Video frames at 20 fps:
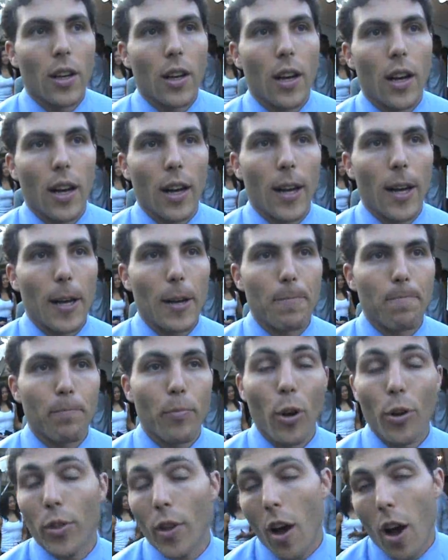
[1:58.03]
uh,
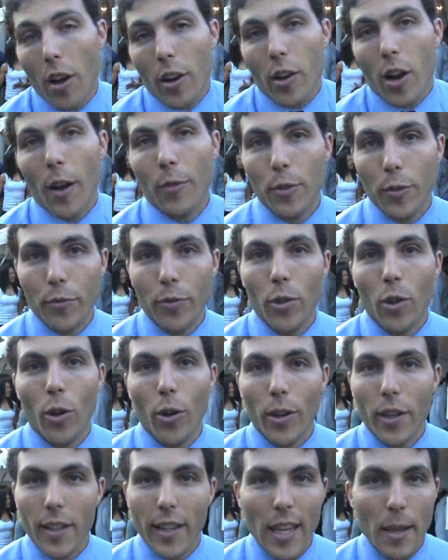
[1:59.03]
both on and off the
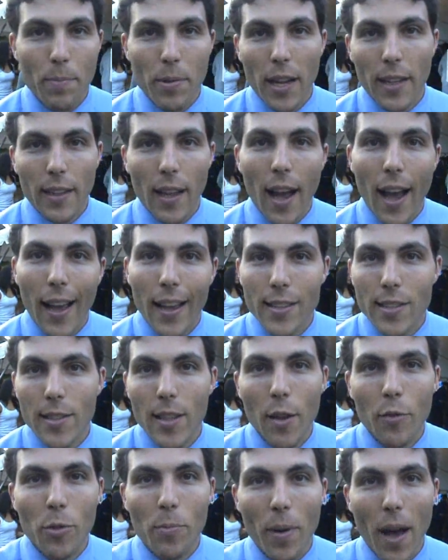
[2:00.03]
floor, and to keep it at the highest
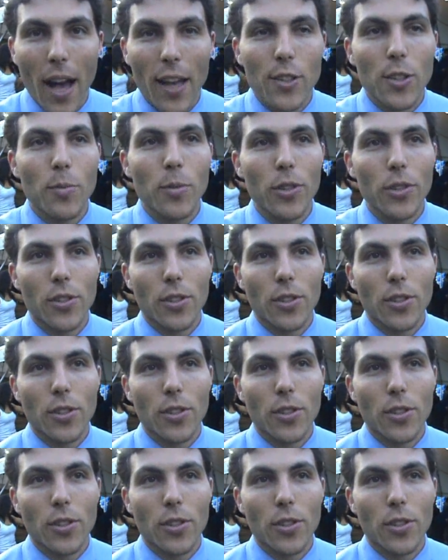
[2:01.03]
level possible.